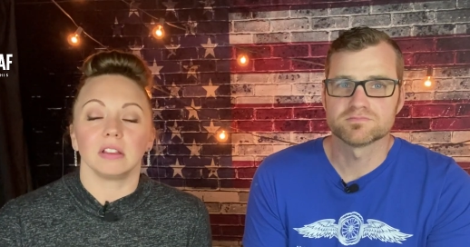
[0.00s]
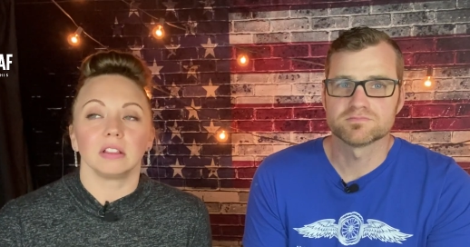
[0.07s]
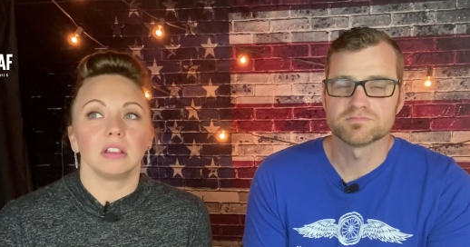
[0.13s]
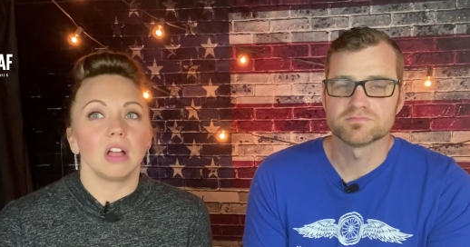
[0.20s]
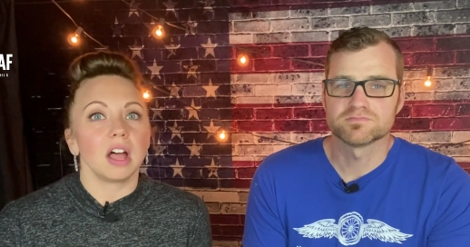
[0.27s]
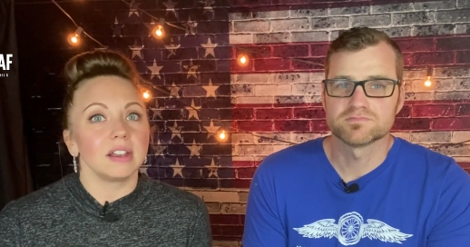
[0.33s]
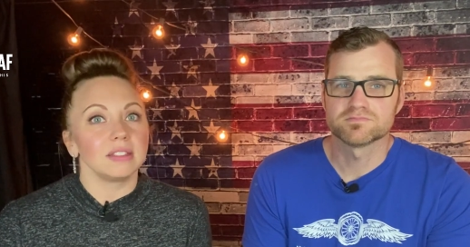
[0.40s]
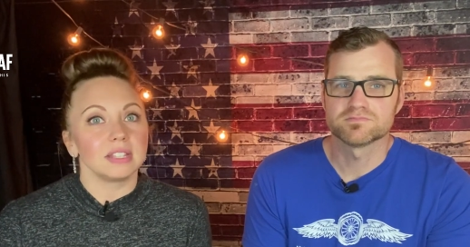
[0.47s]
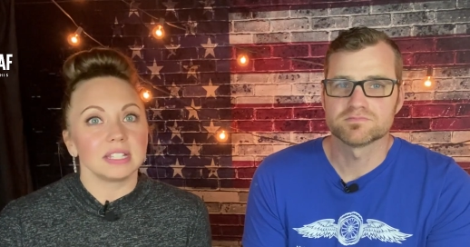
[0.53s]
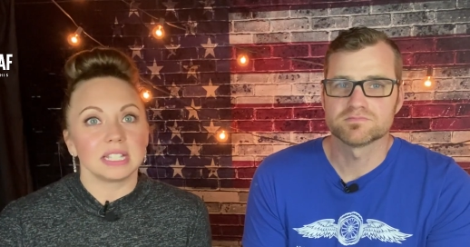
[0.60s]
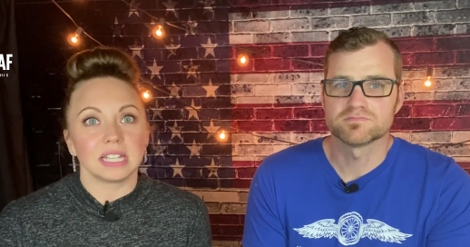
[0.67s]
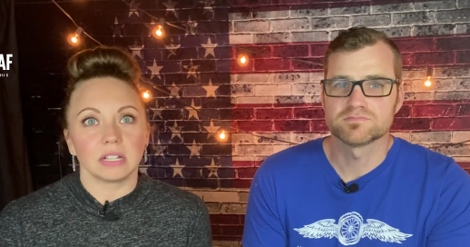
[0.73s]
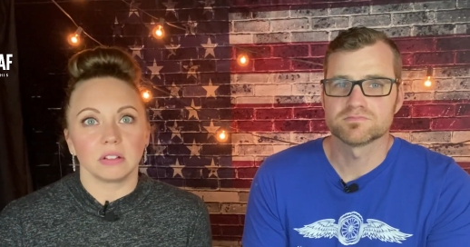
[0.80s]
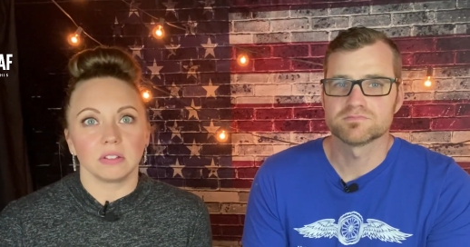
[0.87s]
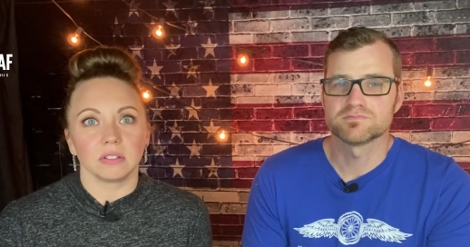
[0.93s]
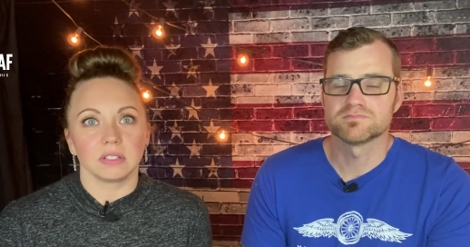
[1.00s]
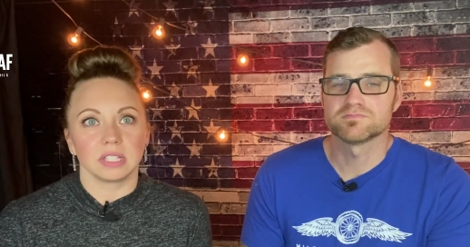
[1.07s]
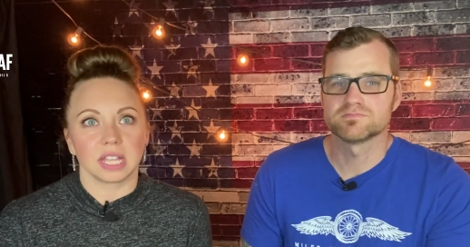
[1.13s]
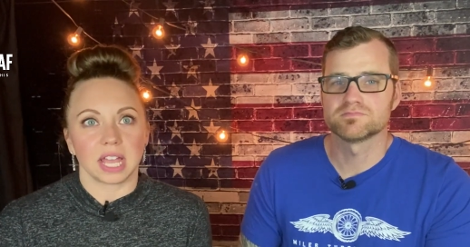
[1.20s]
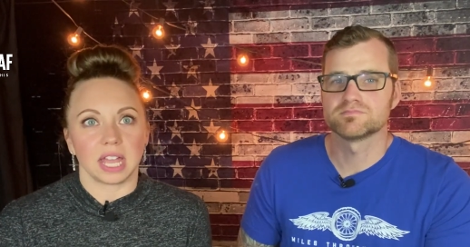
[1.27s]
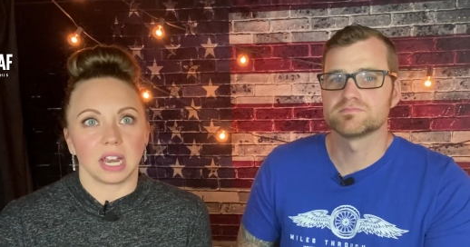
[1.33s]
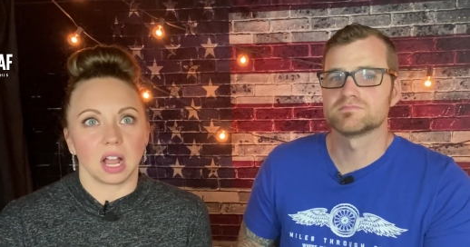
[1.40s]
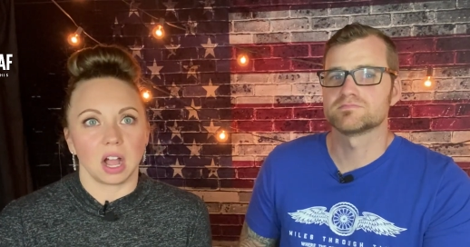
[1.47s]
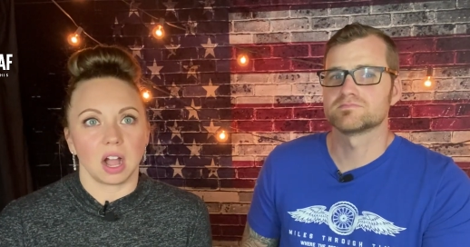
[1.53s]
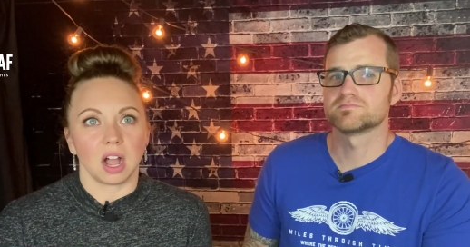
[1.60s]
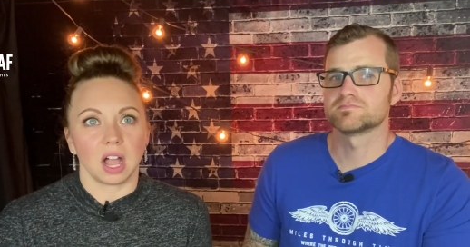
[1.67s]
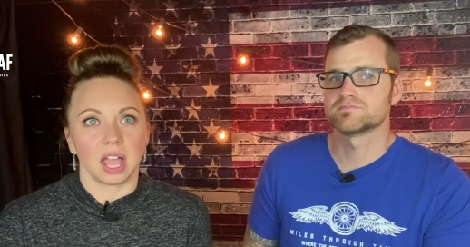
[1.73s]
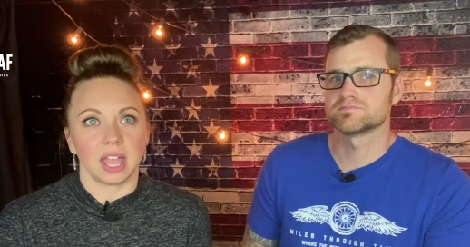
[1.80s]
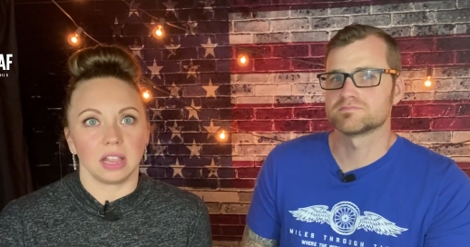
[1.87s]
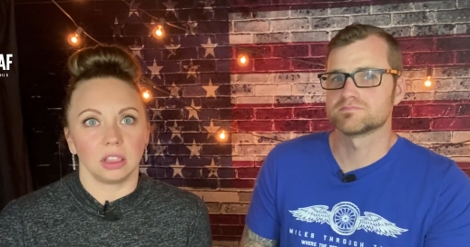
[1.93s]
Speaker 1: lot of the skills that
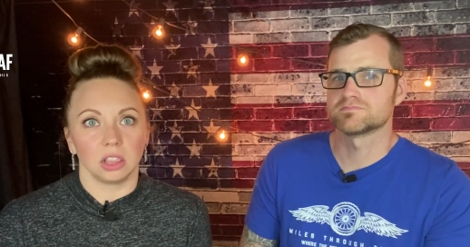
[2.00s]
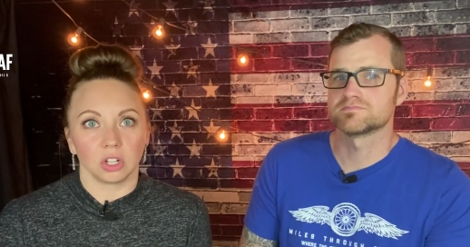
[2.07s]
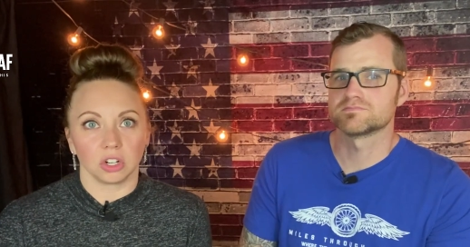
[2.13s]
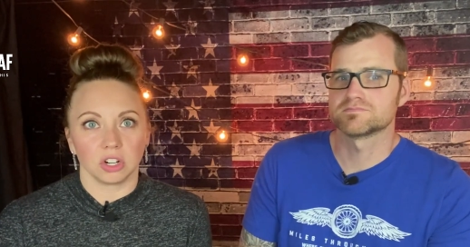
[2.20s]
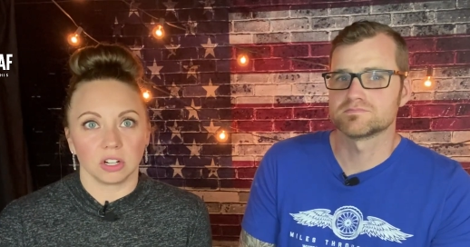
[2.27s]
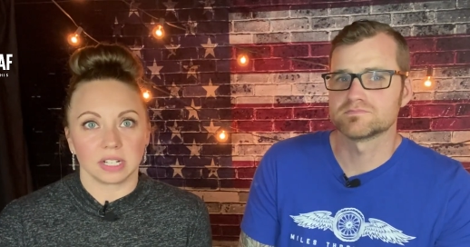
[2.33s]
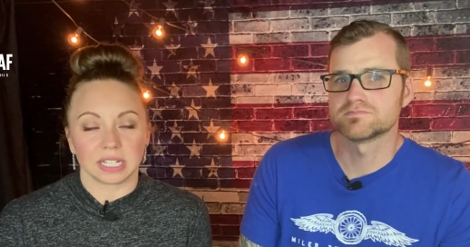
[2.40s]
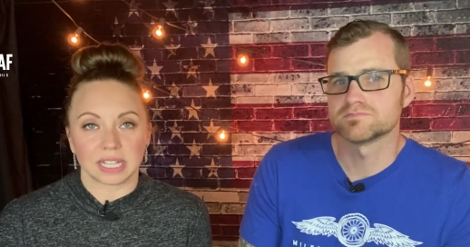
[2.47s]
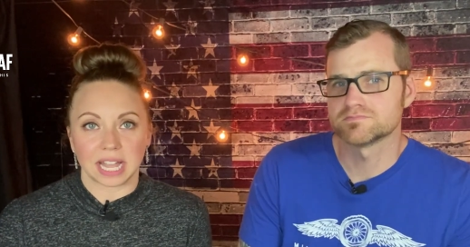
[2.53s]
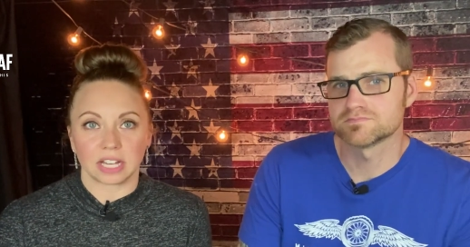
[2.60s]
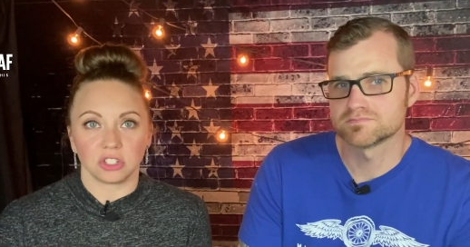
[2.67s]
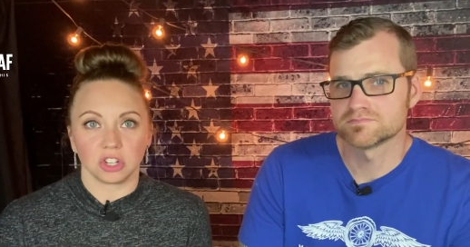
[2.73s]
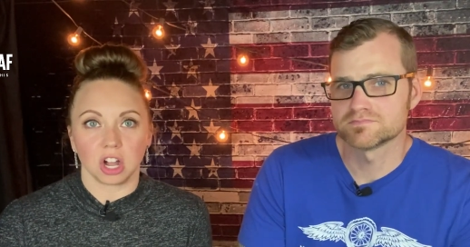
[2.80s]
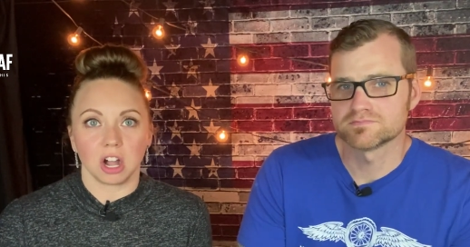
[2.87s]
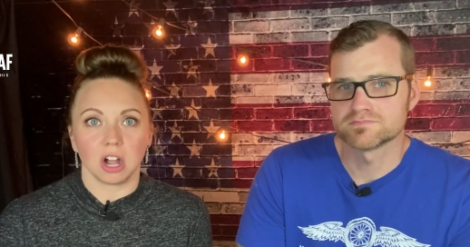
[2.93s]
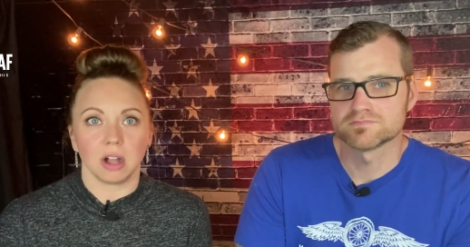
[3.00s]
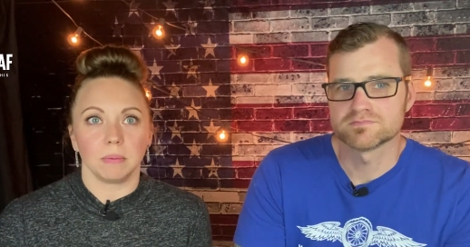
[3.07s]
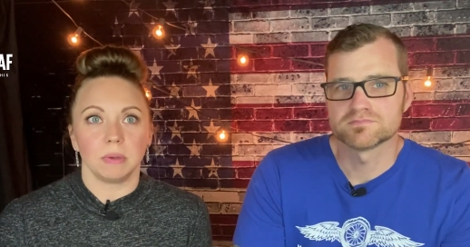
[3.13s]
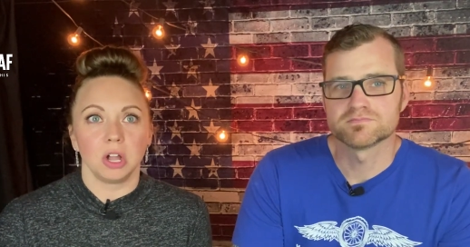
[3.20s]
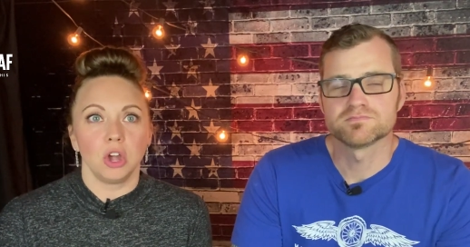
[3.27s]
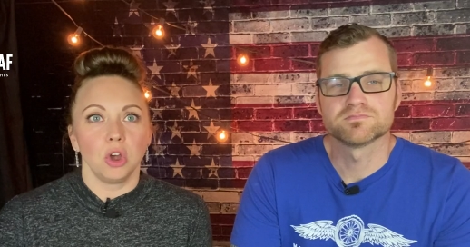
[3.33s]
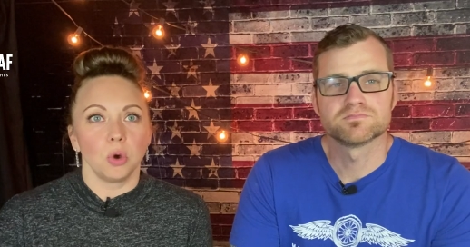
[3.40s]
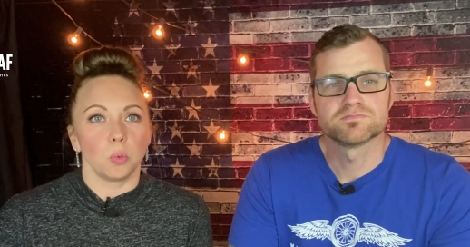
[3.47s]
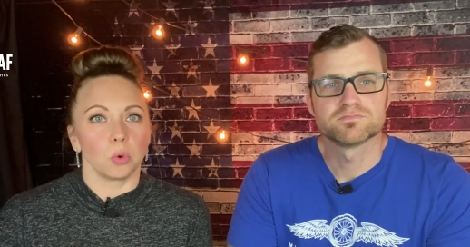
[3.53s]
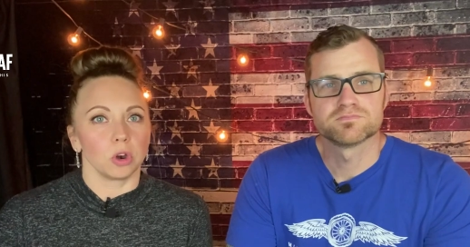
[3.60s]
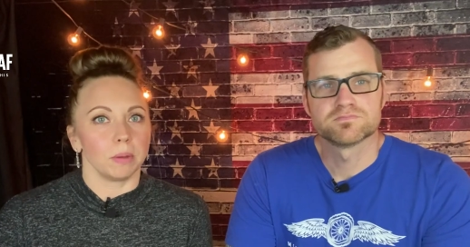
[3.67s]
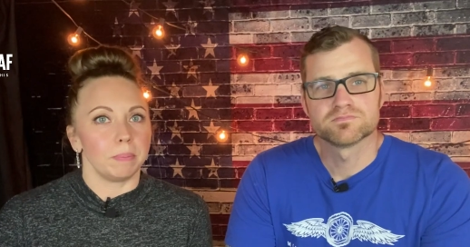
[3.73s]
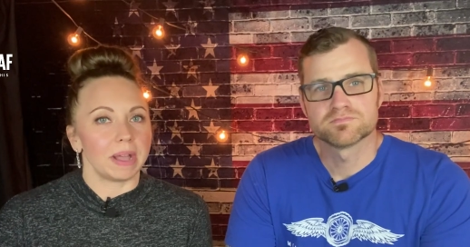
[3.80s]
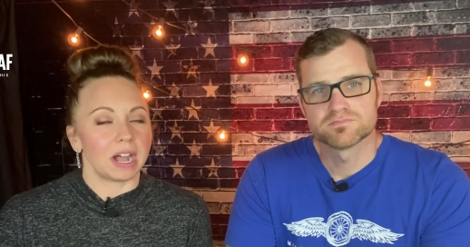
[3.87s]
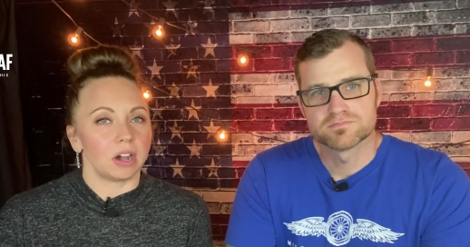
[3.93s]
I learned at that job
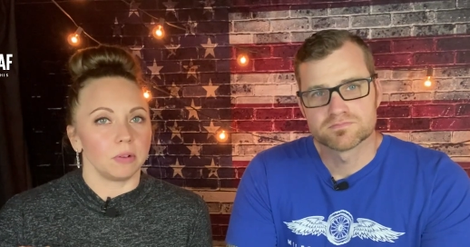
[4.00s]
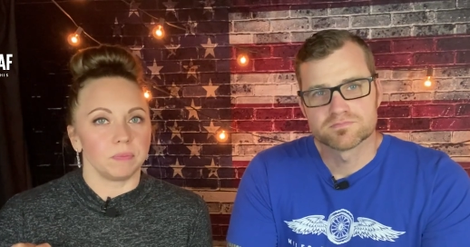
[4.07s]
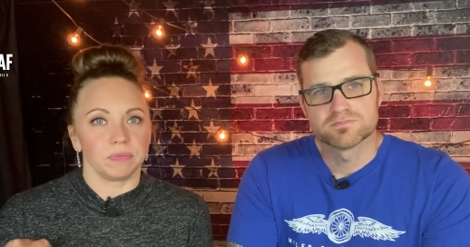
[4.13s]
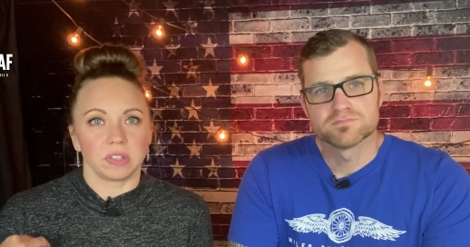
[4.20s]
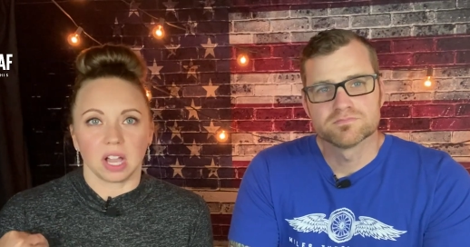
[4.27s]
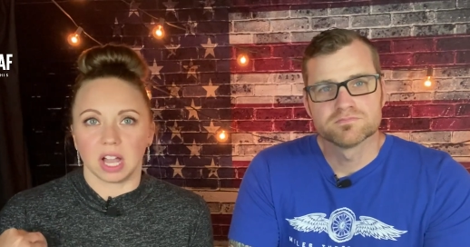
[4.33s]
were about